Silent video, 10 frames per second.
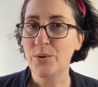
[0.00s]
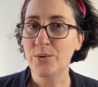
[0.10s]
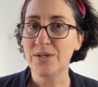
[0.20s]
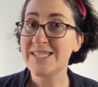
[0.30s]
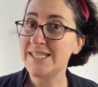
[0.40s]

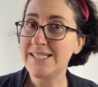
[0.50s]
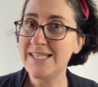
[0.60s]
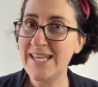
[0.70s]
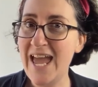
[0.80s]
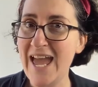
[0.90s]
or
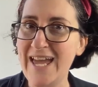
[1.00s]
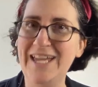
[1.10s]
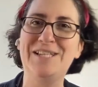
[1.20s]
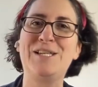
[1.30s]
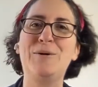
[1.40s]

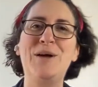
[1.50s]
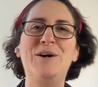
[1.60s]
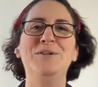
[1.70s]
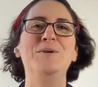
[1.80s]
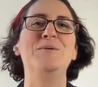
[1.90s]
CTA. So we
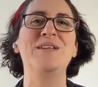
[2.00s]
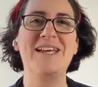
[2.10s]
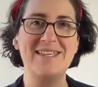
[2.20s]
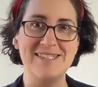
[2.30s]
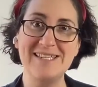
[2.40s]
all know
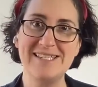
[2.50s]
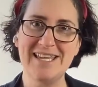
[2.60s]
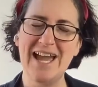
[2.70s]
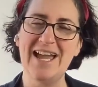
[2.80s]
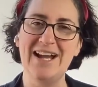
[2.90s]
a
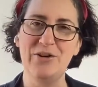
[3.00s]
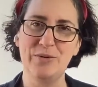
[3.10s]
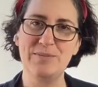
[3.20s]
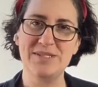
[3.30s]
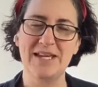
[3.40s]
CTA on a
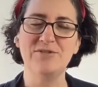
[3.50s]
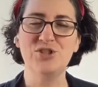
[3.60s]
website,